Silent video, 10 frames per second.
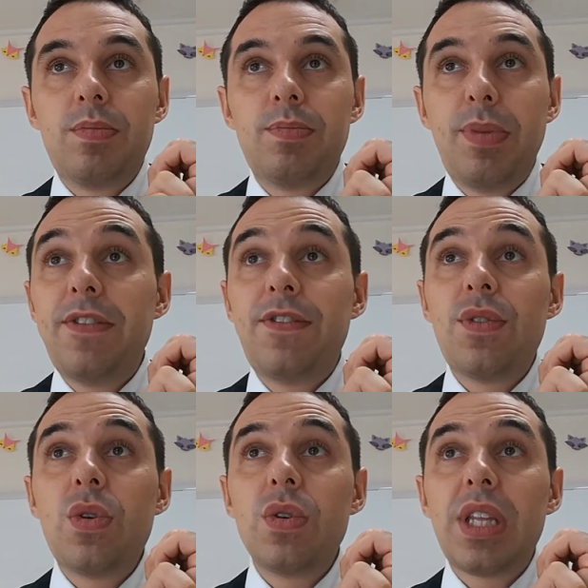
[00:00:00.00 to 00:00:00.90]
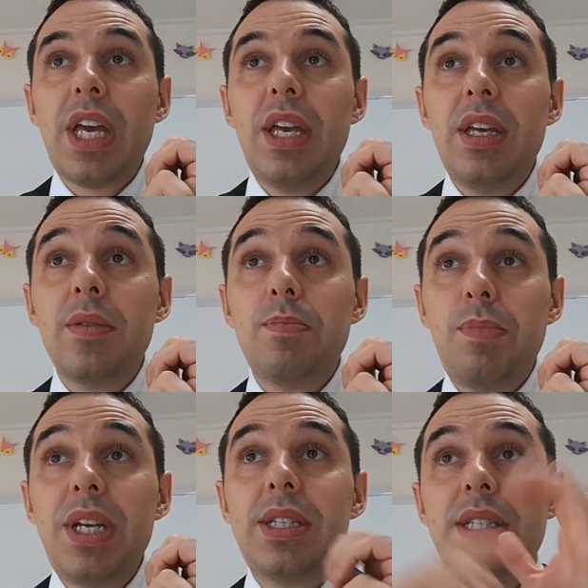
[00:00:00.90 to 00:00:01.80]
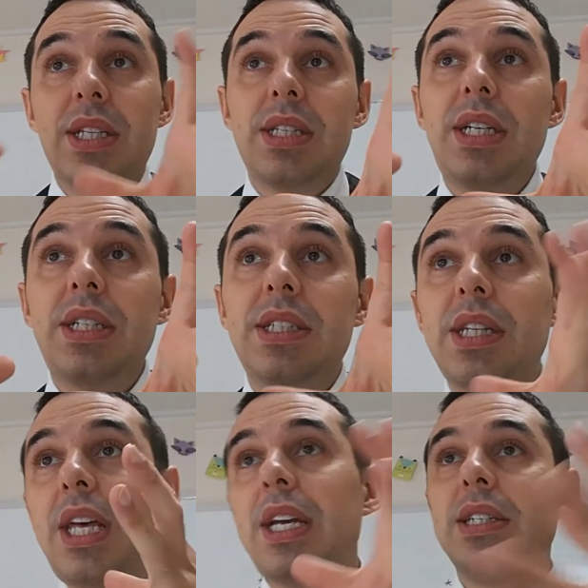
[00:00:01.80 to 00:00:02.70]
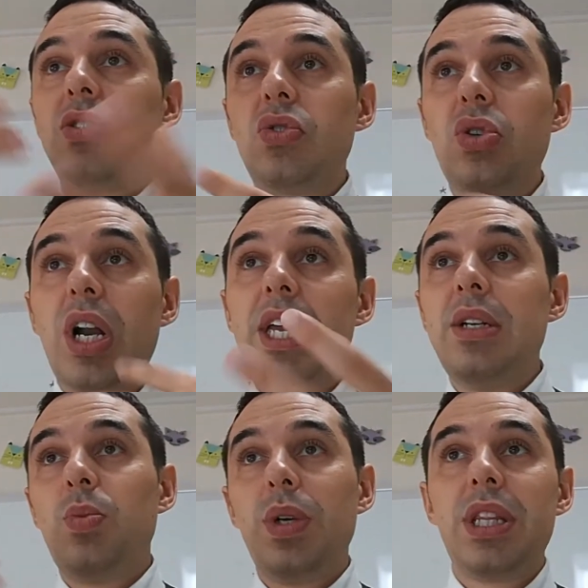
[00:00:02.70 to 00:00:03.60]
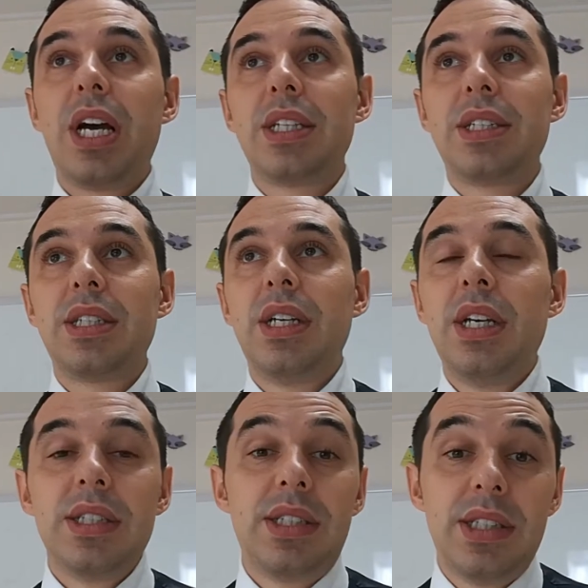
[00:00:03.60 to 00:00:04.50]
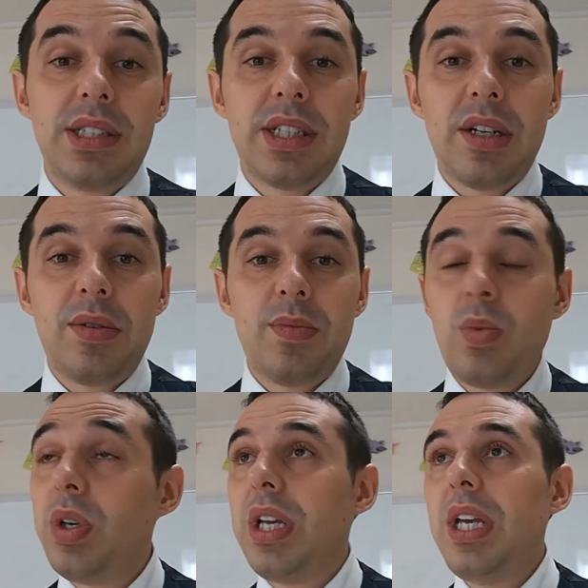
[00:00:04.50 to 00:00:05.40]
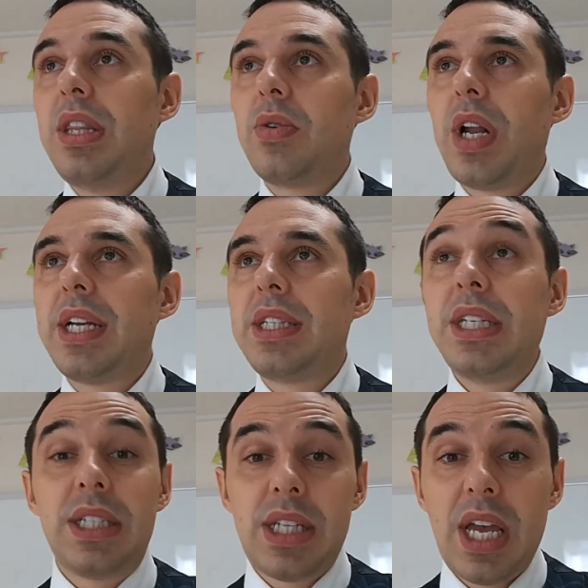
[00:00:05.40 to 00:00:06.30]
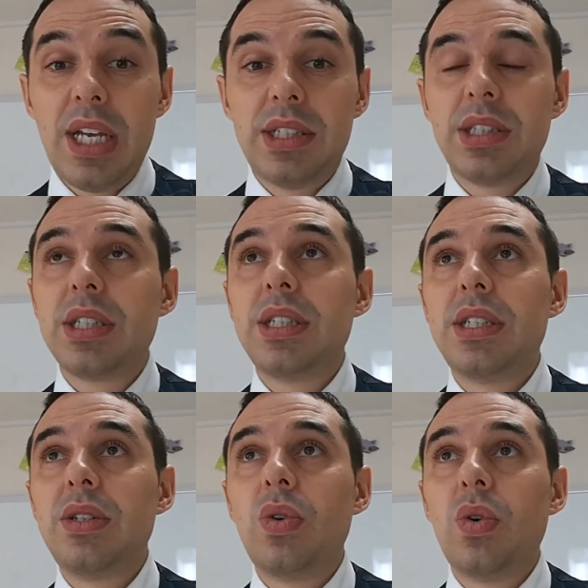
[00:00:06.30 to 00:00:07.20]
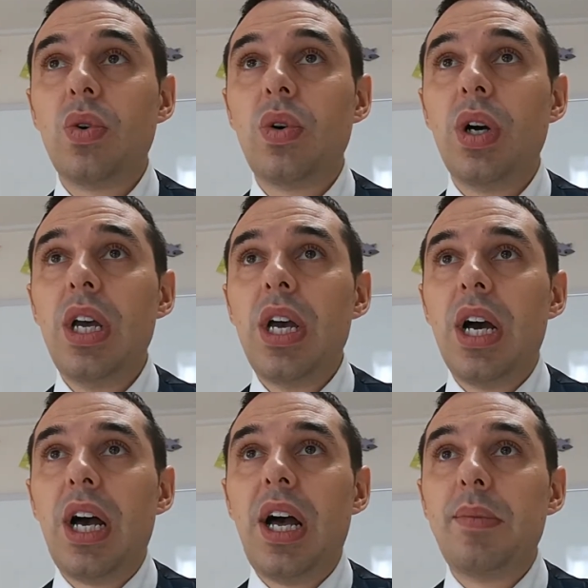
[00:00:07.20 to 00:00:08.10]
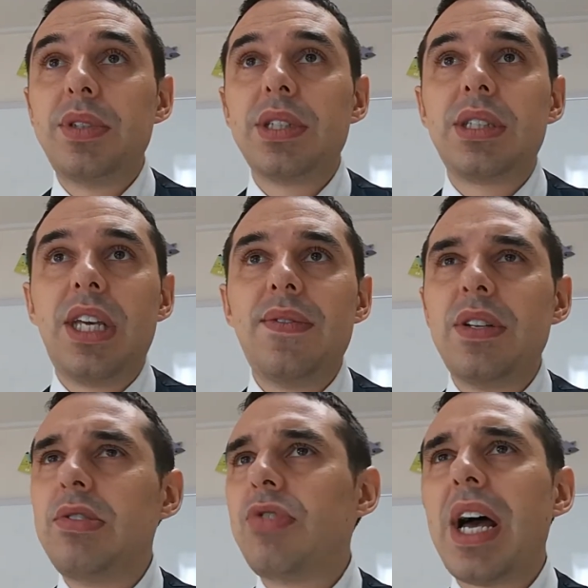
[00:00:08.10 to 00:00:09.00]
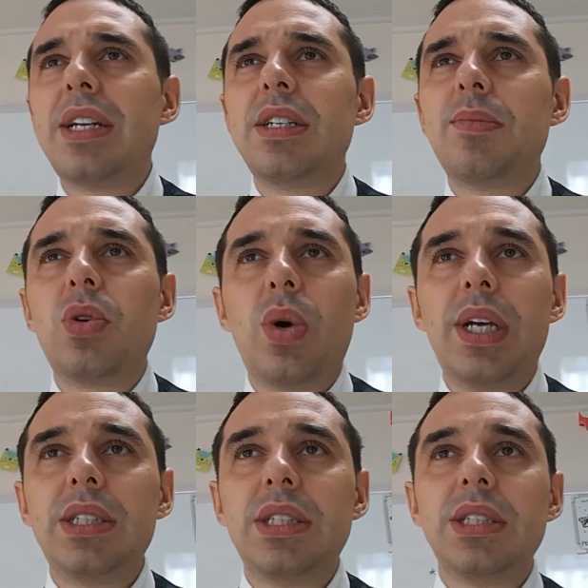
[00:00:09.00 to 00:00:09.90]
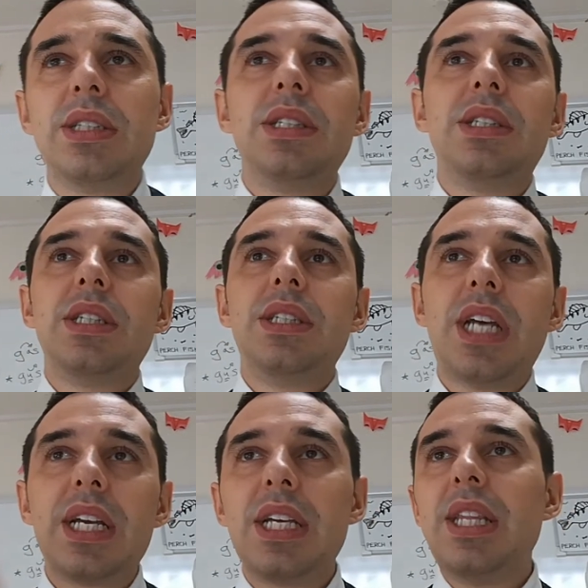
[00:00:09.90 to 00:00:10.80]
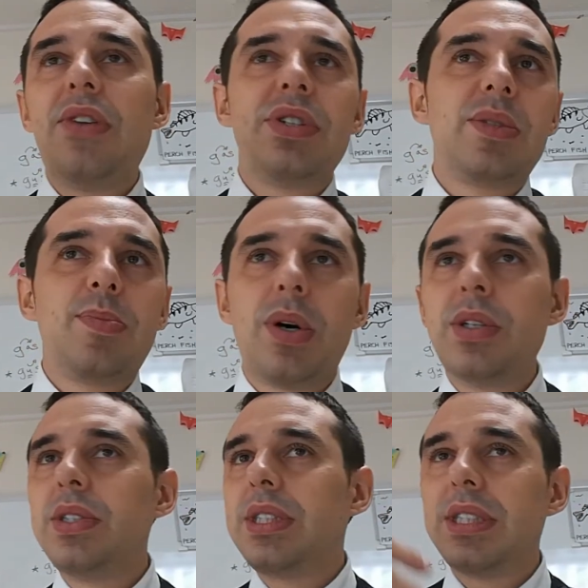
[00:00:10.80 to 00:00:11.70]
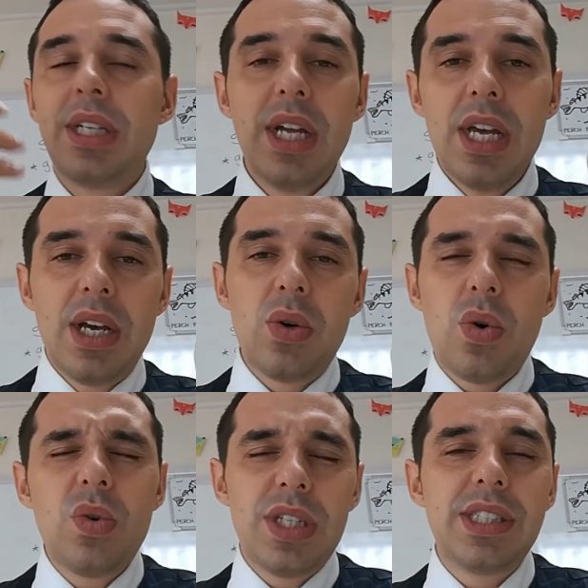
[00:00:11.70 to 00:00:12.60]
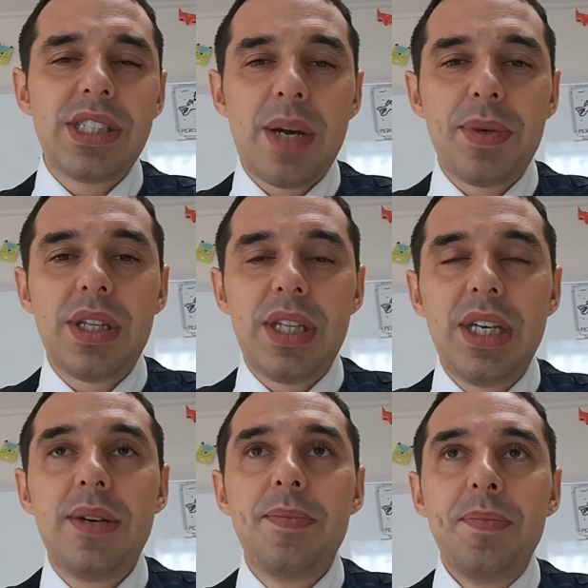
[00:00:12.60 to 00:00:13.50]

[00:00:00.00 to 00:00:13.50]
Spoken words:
before they meet the teacher, they can train with that system, with either like dictation or just giving random questions and checking their response and all this type of thing.